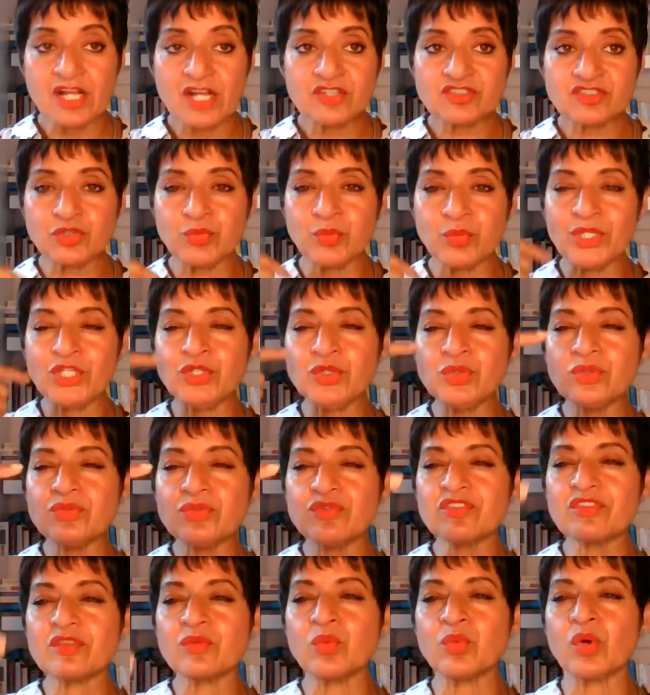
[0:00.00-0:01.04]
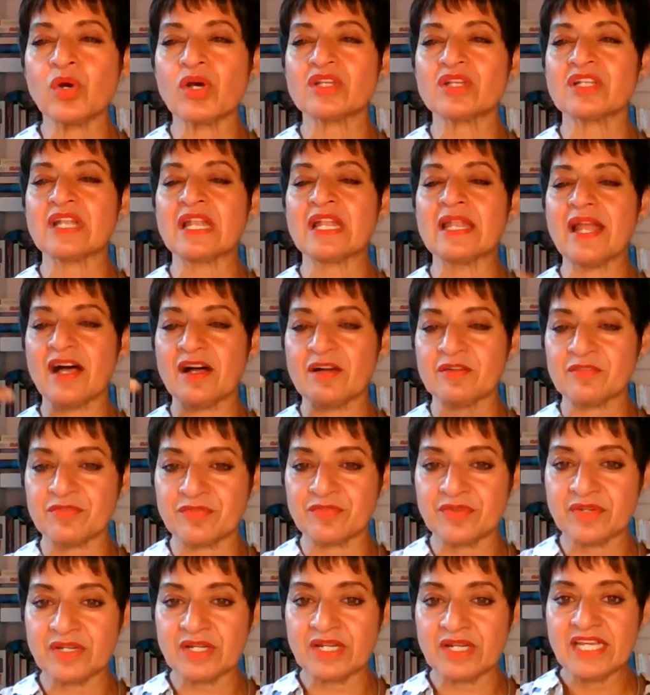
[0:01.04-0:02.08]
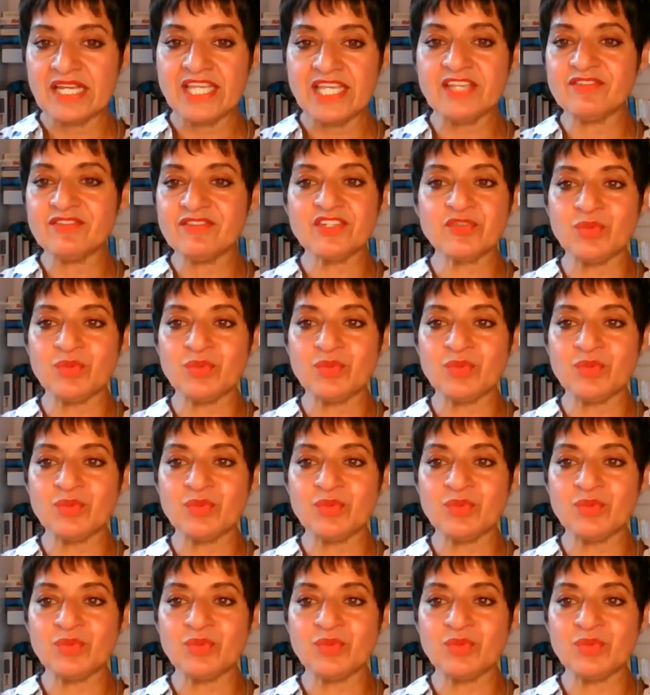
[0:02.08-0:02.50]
So we use the word love, even